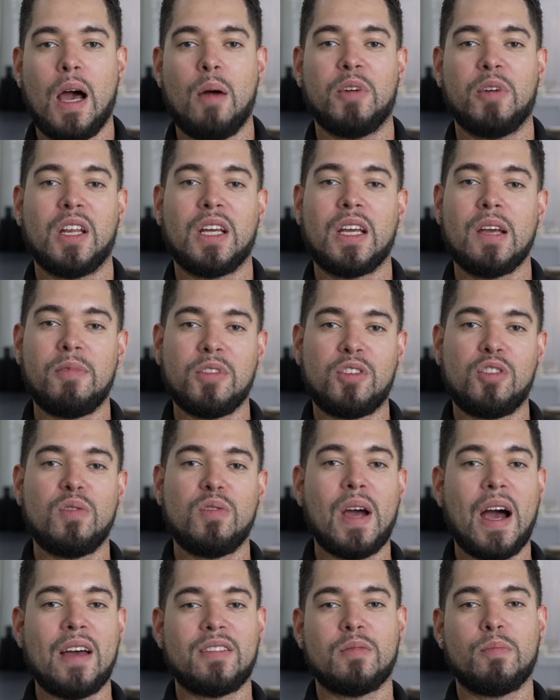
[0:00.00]
I'm gonna give it to you
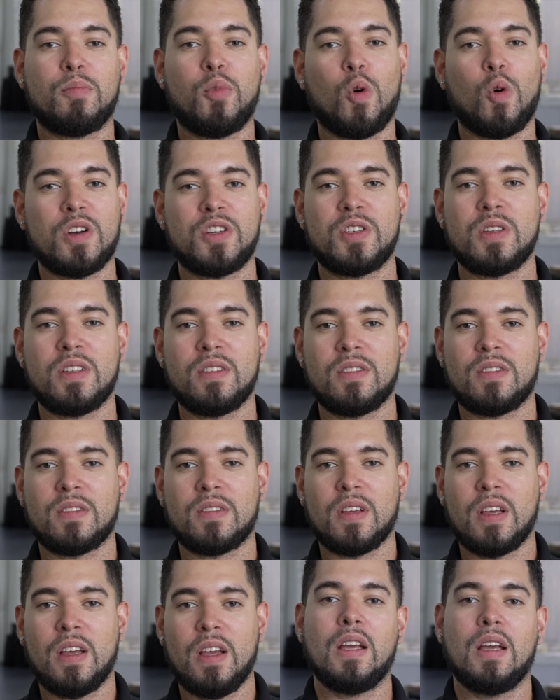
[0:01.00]
guys in
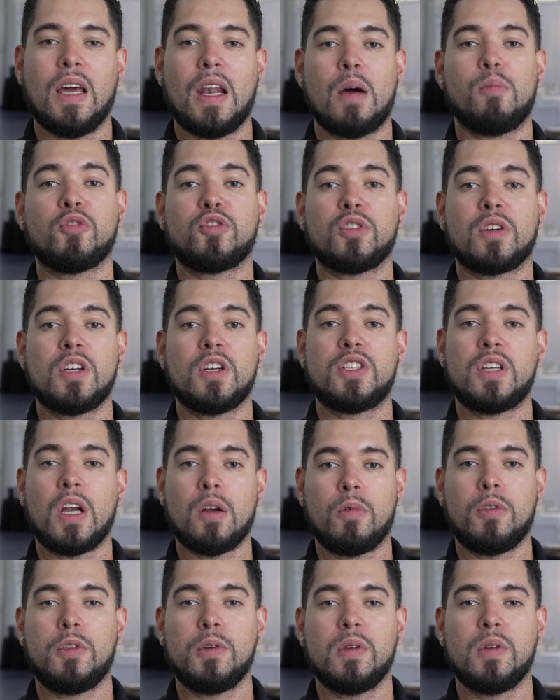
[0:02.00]
portions, and I'm also gonna share
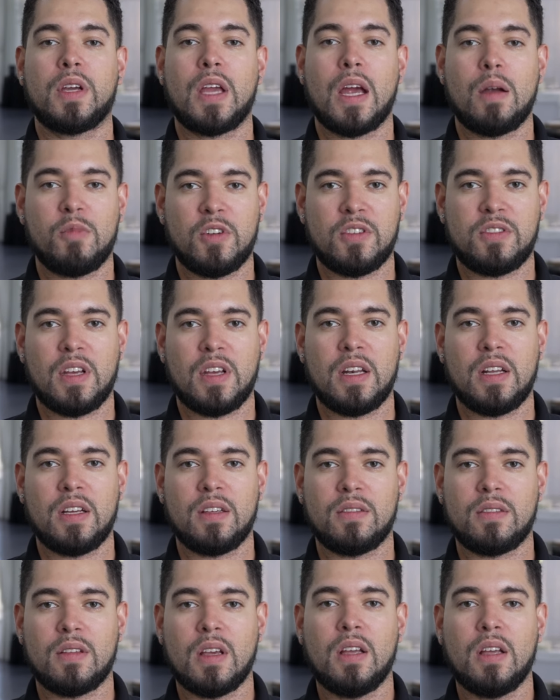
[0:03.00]
with you the camera
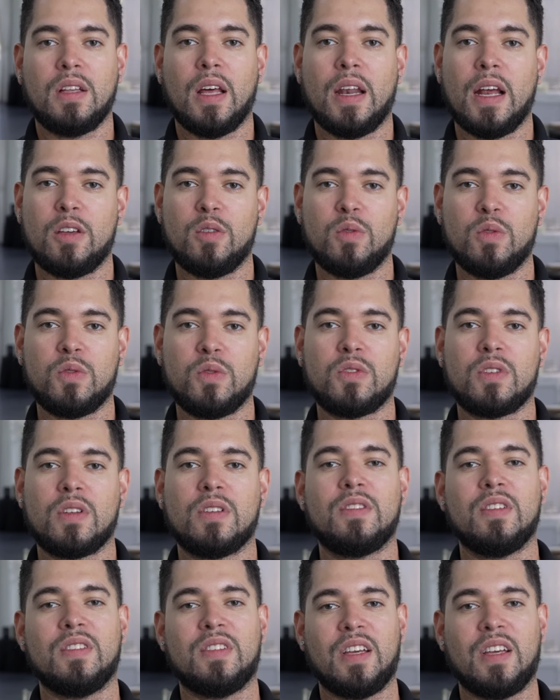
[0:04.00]
settings that I used
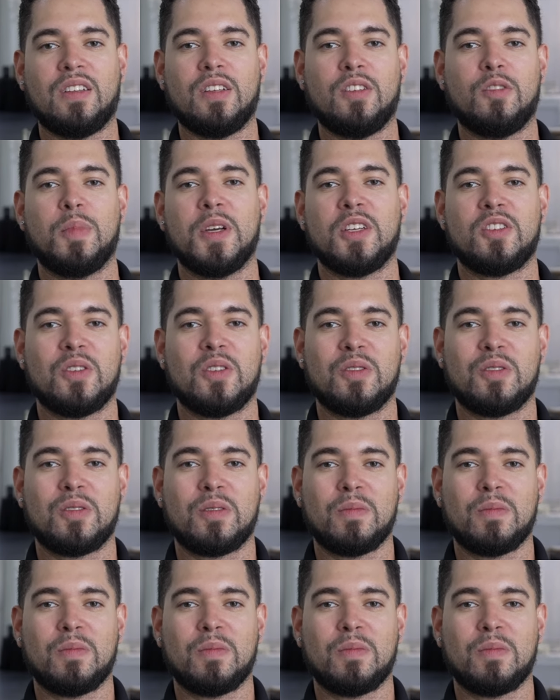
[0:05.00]
to take these pictures.